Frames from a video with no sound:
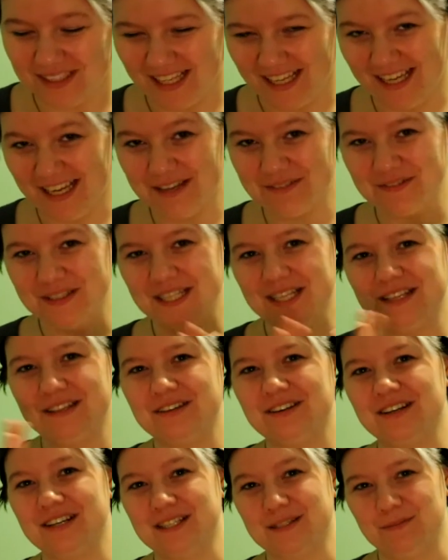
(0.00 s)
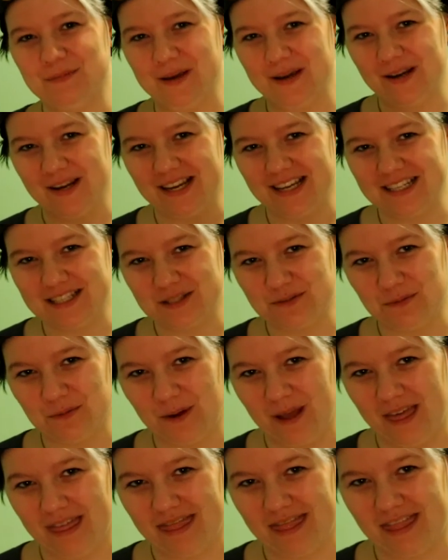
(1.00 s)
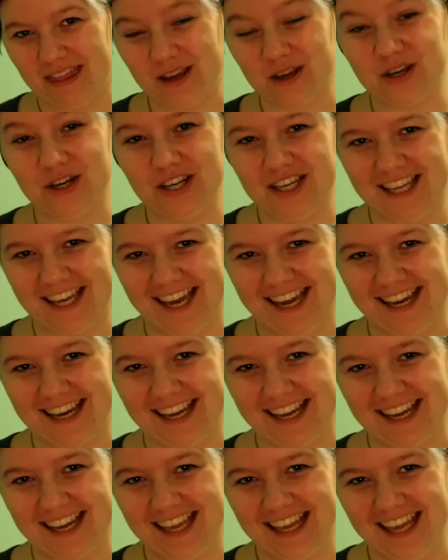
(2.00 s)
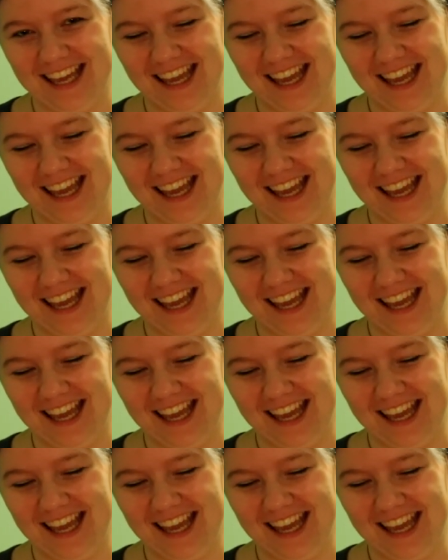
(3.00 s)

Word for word: I have another experience with cooking